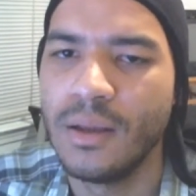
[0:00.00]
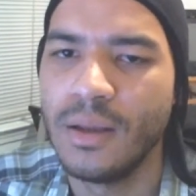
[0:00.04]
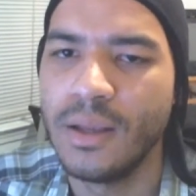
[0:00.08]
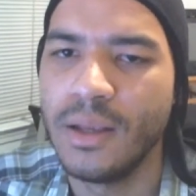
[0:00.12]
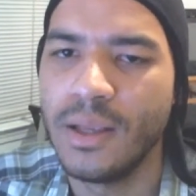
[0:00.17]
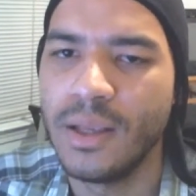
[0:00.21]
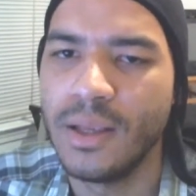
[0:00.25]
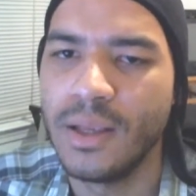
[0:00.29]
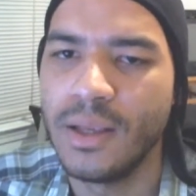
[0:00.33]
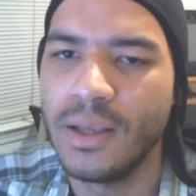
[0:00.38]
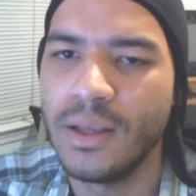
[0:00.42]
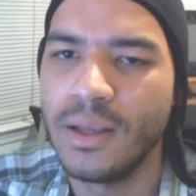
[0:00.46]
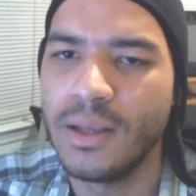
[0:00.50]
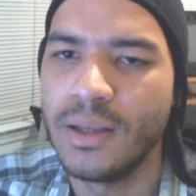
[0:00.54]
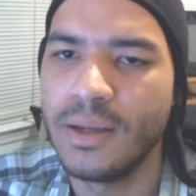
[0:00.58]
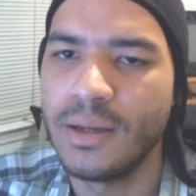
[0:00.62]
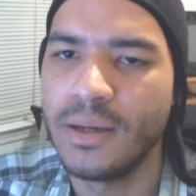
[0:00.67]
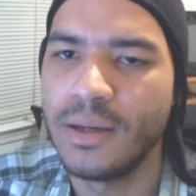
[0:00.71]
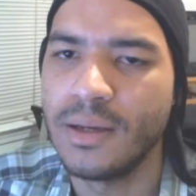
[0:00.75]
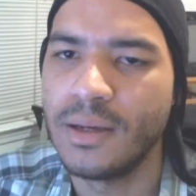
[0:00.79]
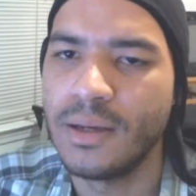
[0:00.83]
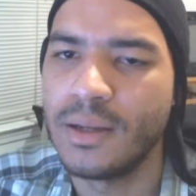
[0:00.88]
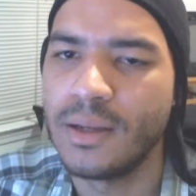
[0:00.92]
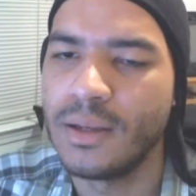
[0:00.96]

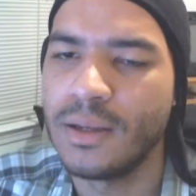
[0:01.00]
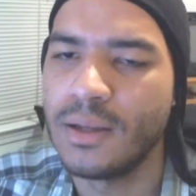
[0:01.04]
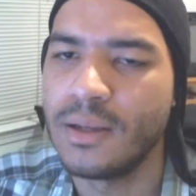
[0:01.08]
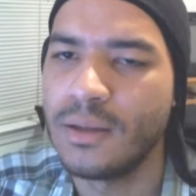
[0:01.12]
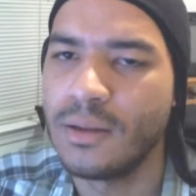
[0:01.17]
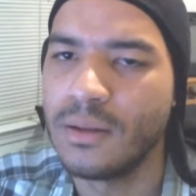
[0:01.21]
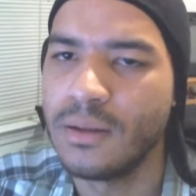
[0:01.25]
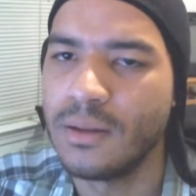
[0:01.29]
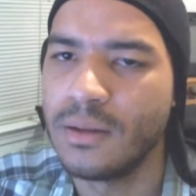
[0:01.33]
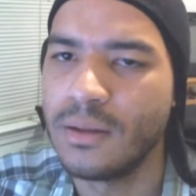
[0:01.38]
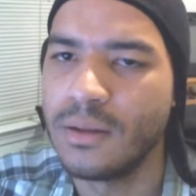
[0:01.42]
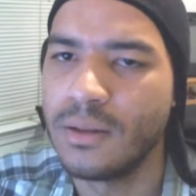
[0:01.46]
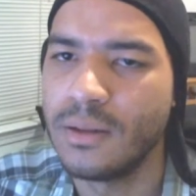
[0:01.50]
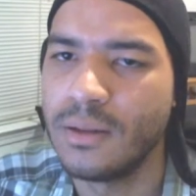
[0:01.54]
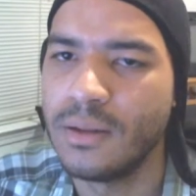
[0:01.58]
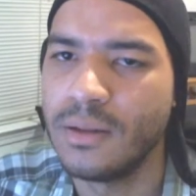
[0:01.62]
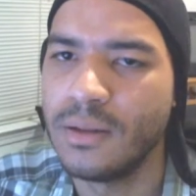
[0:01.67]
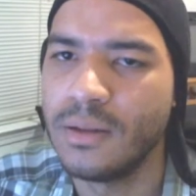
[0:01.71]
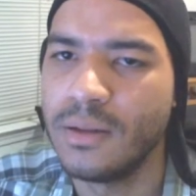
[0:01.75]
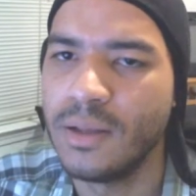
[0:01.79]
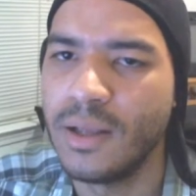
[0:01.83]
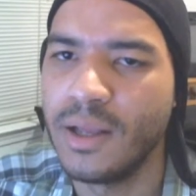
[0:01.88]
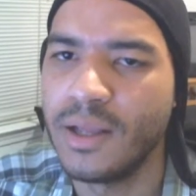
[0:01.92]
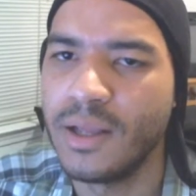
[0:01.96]
And
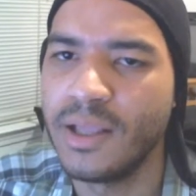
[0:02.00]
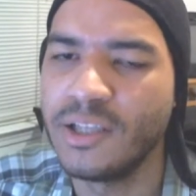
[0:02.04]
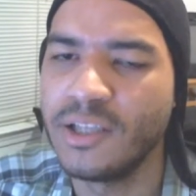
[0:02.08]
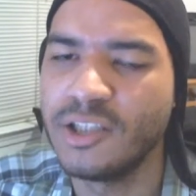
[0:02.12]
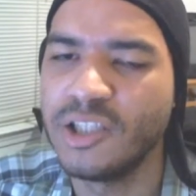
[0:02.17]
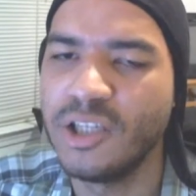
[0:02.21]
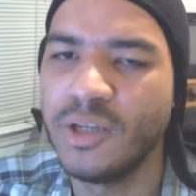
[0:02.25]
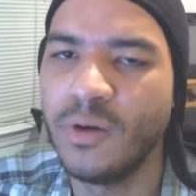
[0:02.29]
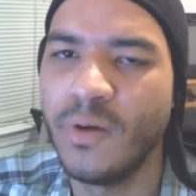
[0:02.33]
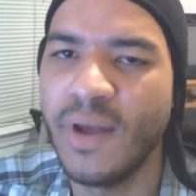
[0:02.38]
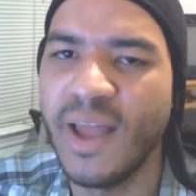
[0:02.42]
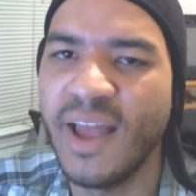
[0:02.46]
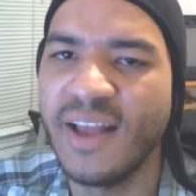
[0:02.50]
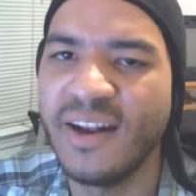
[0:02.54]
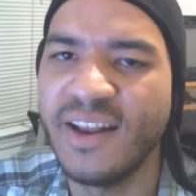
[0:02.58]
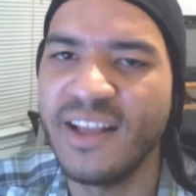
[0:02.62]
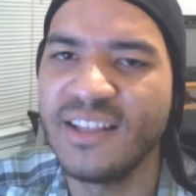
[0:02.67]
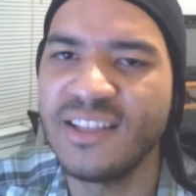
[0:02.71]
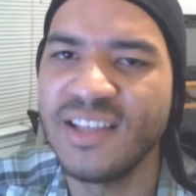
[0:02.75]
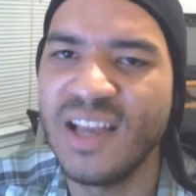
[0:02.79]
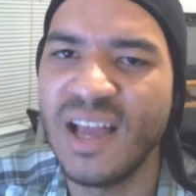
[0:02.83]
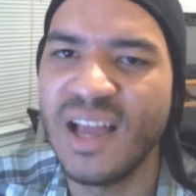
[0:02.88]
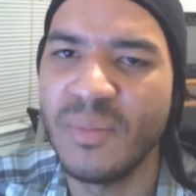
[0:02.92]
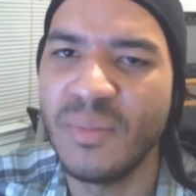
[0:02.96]
I guess she don't have
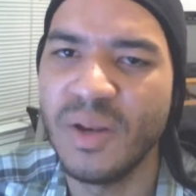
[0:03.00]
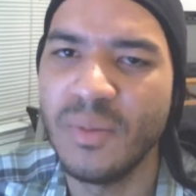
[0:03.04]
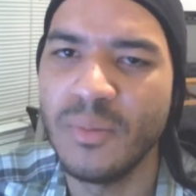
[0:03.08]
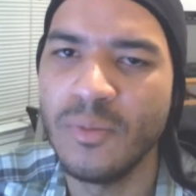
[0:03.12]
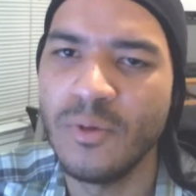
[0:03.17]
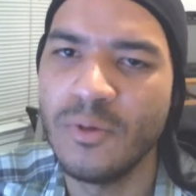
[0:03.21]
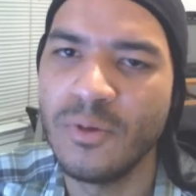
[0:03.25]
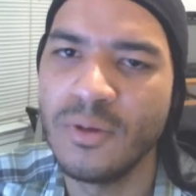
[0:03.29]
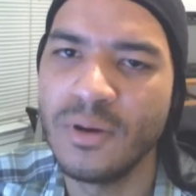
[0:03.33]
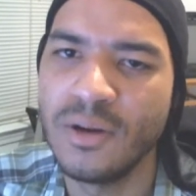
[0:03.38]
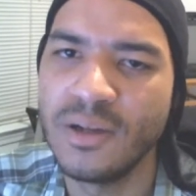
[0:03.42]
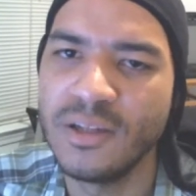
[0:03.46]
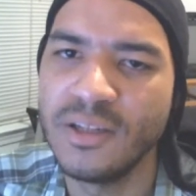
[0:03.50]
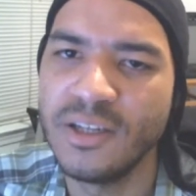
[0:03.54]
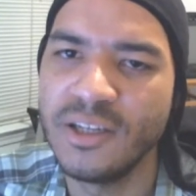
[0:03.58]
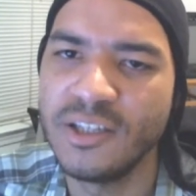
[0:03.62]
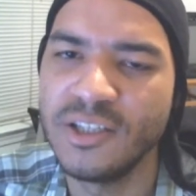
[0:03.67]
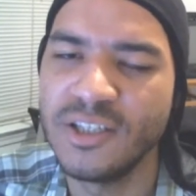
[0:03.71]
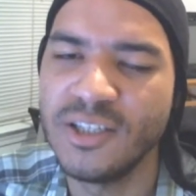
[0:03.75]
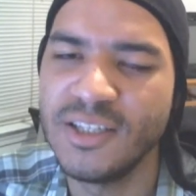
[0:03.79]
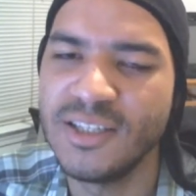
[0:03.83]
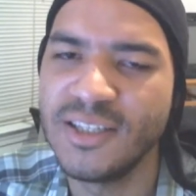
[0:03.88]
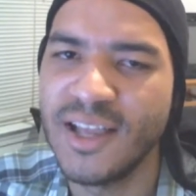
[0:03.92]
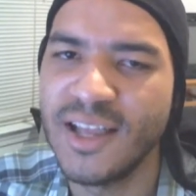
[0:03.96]
that time anymore. And then
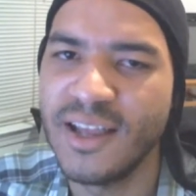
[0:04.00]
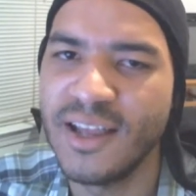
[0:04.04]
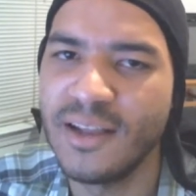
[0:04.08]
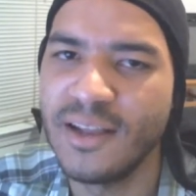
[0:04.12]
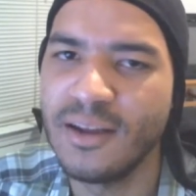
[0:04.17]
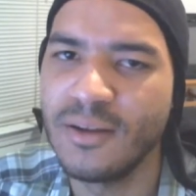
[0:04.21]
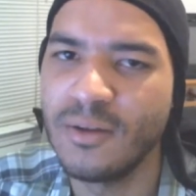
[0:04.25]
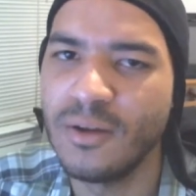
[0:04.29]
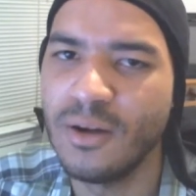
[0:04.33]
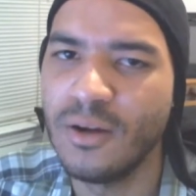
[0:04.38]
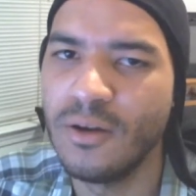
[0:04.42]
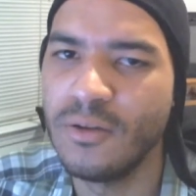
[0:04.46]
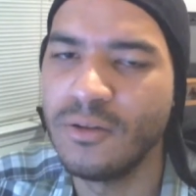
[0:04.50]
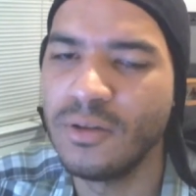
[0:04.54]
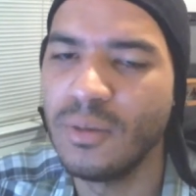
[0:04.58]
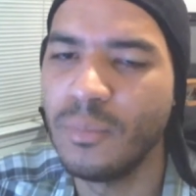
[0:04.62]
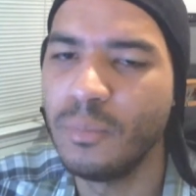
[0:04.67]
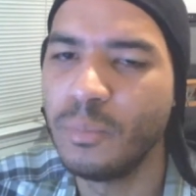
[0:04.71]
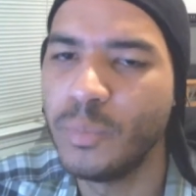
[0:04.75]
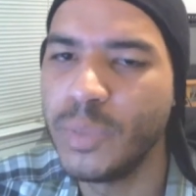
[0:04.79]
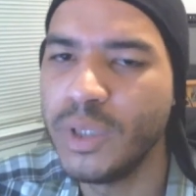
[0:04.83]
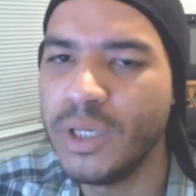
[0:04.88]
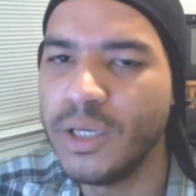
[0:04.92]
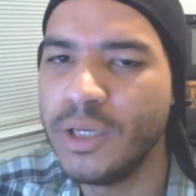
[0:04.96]
she's like on the
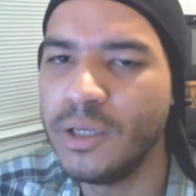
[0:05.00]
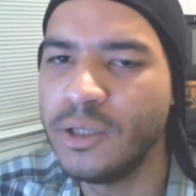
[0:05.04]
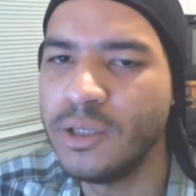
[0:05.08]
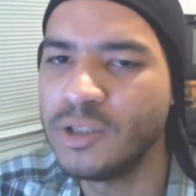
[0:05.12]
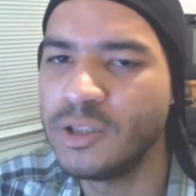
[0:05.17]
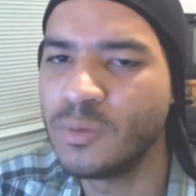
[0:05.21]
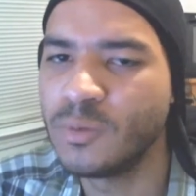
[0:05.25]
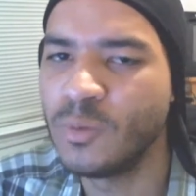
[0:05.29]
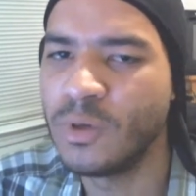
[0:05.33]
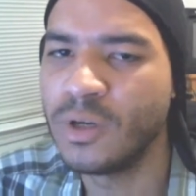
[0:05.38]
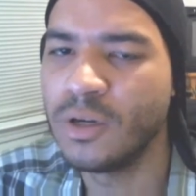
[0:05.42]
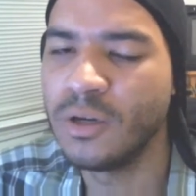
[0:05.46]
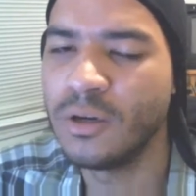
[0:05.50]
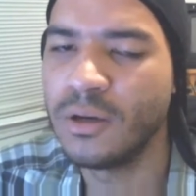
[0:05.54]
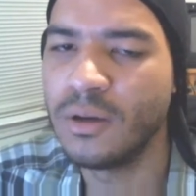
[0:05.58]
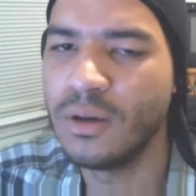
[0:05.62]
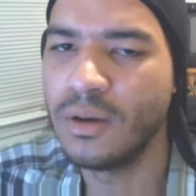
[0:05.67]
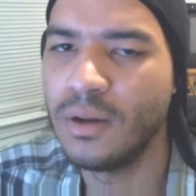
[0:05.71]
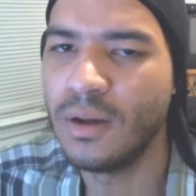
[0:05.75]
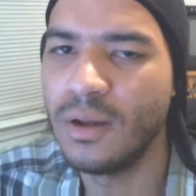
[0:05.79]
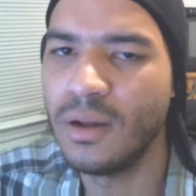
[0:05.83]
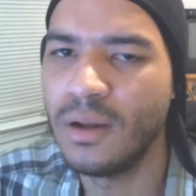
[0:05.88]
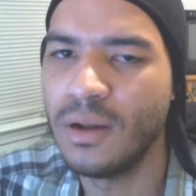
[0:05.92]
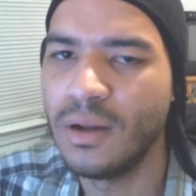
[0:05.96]
beach with
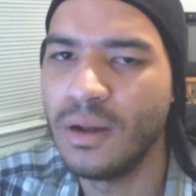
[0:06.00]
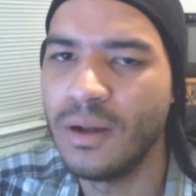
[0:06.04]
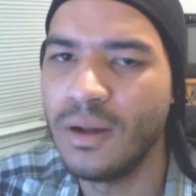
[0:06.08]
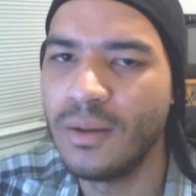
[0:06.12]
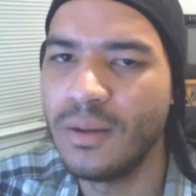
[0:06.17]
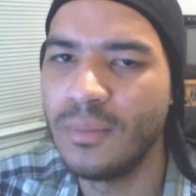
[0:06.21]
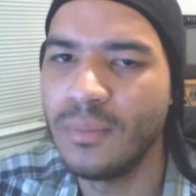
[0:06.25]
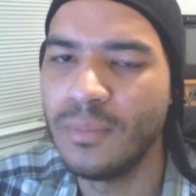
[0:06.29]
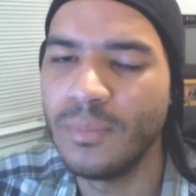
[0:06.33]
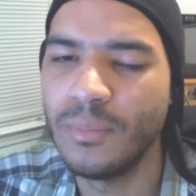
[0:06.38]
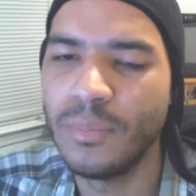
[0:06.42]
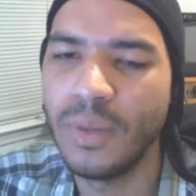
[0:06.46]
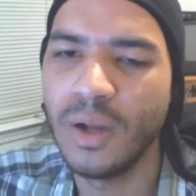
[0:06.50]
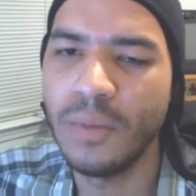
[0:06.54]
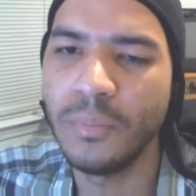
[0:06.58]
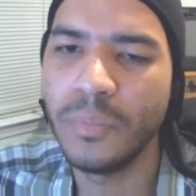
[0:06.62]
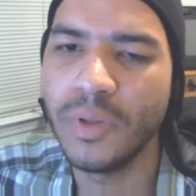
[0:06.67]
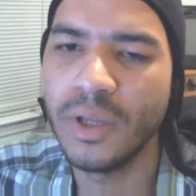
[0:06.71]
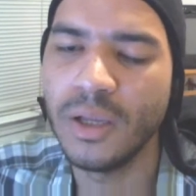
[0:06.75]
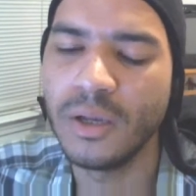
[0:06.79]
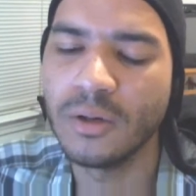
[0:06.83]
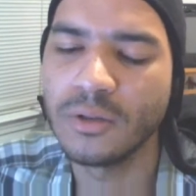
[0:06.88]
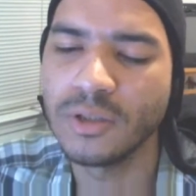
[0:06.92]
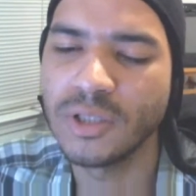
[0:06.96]
her
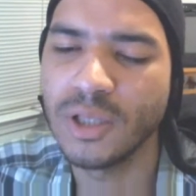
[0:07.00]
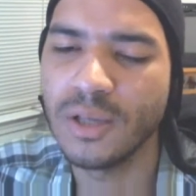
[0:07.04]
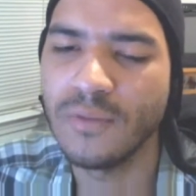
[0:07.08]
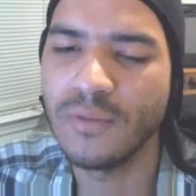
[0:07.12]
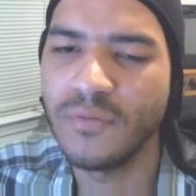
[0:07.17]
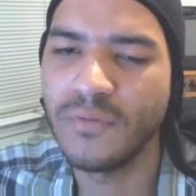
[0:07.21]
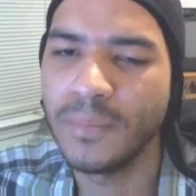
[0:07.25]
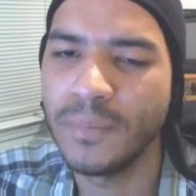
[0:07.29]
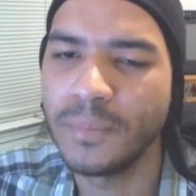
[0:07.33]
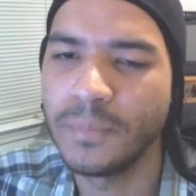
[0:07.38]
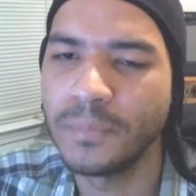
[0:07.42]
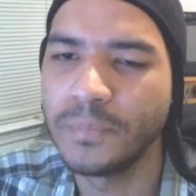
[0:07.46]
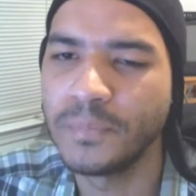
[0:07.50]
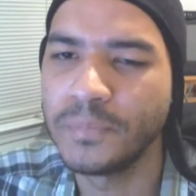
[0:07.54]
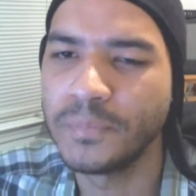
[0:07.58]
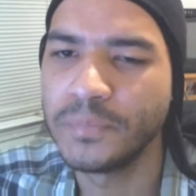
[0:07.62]
puppy or something.